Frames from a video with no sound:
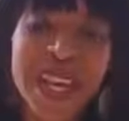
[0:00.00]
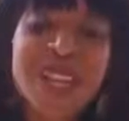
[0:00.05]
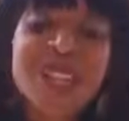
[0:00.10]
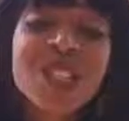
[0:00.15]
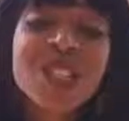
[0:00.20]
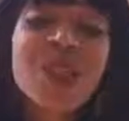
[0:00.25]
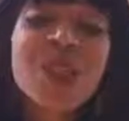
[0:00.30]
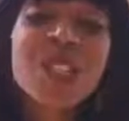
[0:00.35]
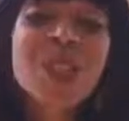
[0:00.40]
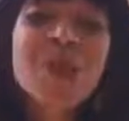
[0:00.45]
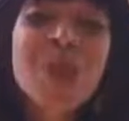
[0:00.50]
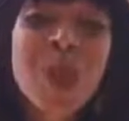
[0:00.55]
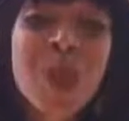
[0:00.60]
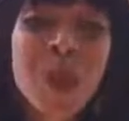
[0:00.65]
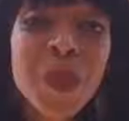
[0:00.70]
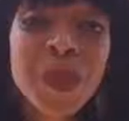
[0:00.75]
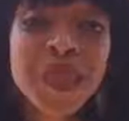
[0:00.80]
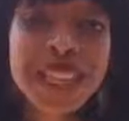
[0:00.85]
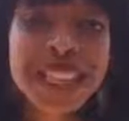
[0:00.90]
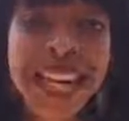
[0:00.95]
So it's
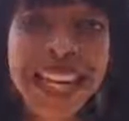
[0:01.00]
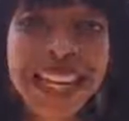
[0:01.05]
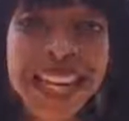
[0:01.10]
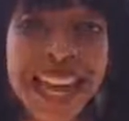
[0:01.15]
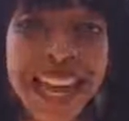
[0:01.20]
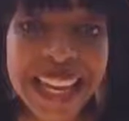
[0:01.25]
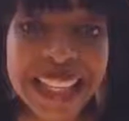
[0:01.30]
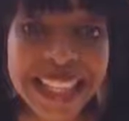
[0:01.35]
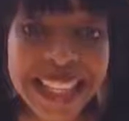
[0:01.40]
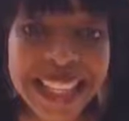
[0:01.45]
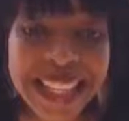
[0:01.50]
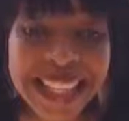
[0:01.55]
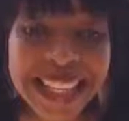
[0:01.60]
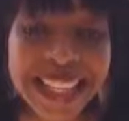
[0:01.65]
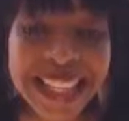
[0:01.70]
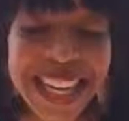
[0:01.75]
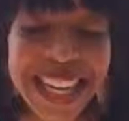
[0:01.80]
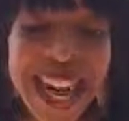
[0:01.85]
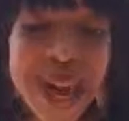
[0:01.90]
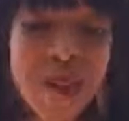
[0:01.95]
purpose and excellence,
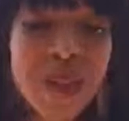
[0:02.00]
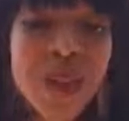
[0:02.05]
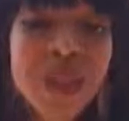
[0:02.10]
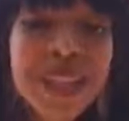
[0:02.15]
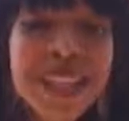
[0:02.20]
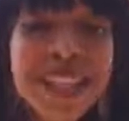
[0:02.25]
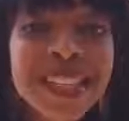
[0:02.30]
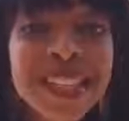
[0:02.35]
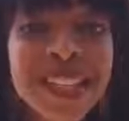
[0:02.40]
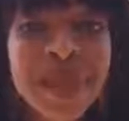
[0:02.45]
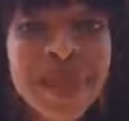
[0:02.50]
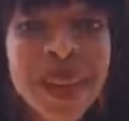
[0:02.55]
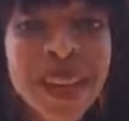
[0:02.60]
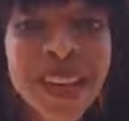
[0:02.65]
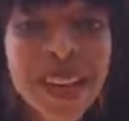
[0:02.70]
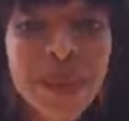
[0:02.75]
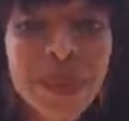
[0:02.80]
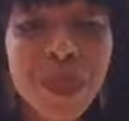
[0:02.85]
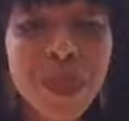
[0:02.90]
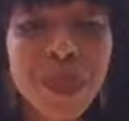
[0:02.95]
and I'm Modesta
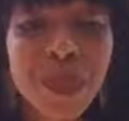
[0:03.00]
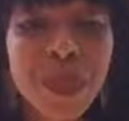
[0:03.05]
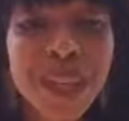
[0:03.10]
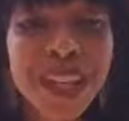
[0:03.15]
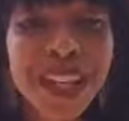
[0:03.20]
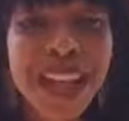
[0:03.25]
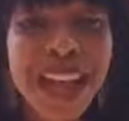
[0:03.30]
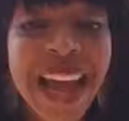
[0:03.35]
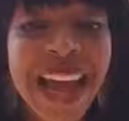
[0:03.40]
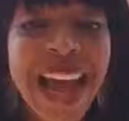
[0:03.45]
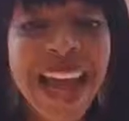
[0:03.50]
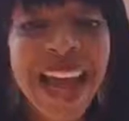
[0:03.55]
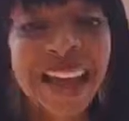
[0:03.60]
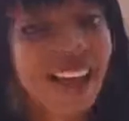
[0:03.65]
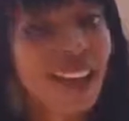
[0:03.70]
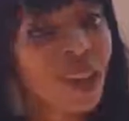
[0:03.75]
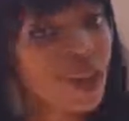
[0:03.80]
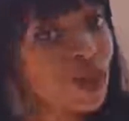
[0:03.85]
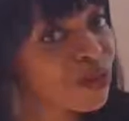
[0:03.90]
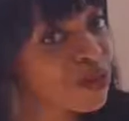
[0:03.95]
Mahiga Mbuguni, and
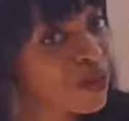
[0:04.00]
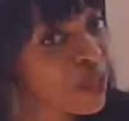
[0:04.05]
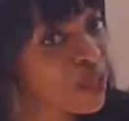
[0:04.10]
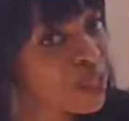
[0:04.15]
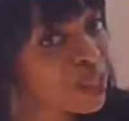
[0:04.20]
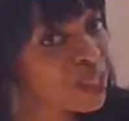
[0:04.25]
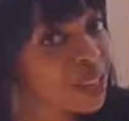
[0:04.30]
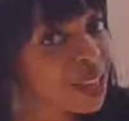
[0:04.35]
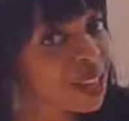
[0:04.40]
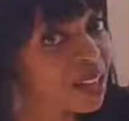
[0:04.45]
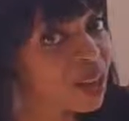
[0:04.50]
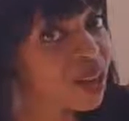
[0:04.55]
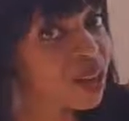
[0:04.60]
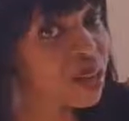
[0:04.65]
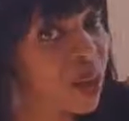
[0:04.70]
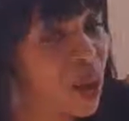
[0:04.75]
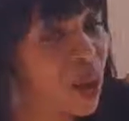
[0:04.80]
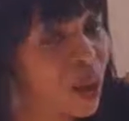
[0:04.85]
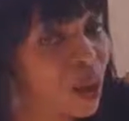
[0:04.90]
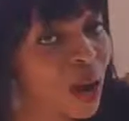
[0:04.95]
I look forward to seeing you
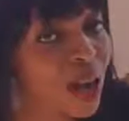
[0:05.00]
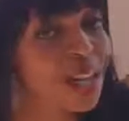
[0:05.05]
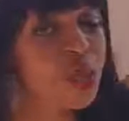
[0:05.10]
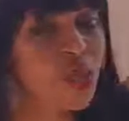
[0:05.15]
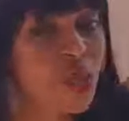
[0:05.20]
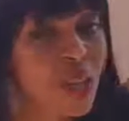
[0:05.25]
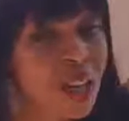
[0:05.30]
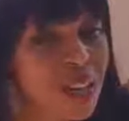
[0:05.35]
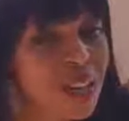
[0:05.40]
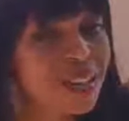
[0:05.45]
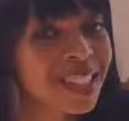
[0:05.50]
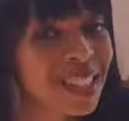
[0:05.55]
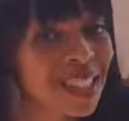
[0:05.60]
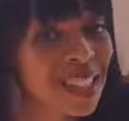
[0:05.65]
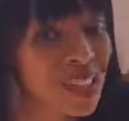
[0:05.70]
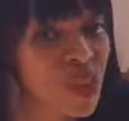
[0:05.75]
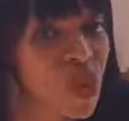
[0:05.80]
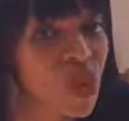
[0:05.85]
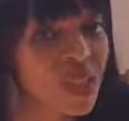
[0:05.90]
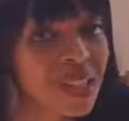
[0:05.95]
tomorrow as we
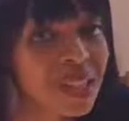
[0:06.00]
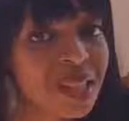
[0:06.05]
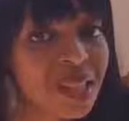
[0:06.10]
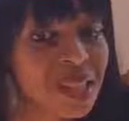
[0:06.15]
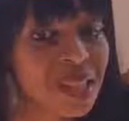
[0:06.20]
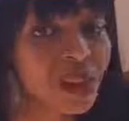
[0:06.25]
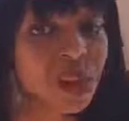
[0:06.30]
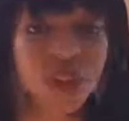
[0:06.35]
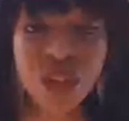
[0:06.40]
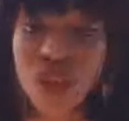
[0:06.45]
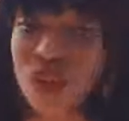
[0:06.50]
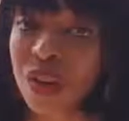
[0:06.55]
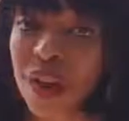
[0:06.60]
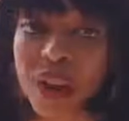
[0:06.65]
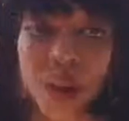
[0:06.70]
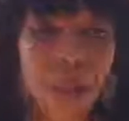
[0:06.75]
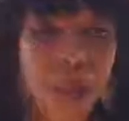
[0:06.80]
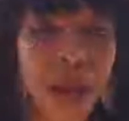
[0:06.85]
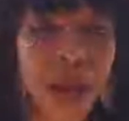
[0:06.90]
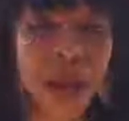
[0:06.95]
continue on this series on how
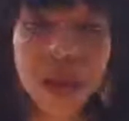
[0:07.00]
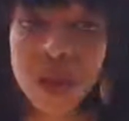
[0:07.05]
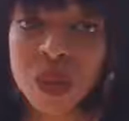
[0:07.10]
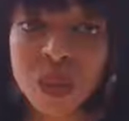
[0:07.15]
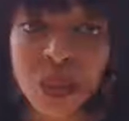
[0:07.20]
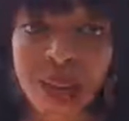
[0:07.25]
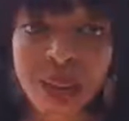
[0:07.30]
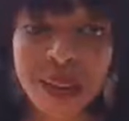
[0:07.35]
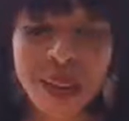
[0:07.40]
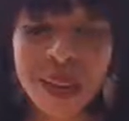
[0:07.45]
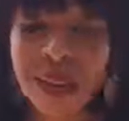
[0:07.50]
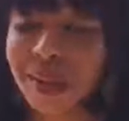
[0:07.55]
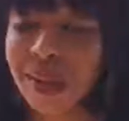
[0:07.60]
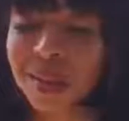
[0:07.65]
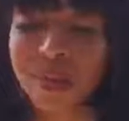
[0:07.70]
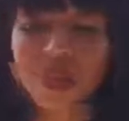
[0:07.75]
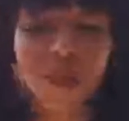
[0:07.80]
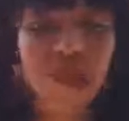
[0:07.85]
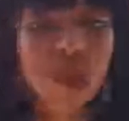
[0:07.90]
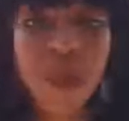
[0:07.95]
to bounce back
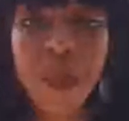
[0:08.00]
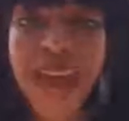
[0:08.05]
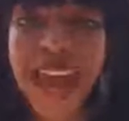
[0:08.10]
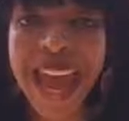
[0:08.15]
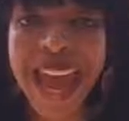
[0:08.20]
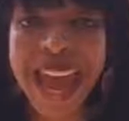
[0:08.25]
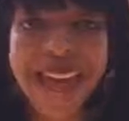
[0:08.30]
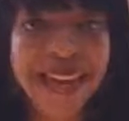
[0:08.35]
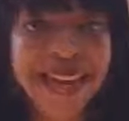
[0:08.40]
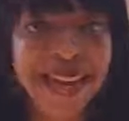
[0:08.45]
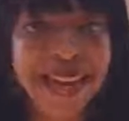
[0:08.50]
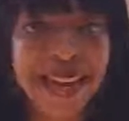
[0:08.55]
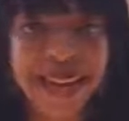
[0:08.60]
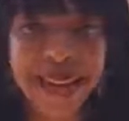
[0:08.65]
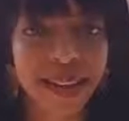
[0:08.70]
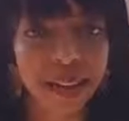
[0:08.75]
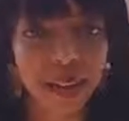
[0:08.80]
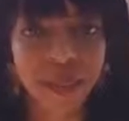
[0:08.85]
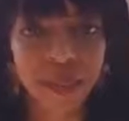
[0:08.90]
from any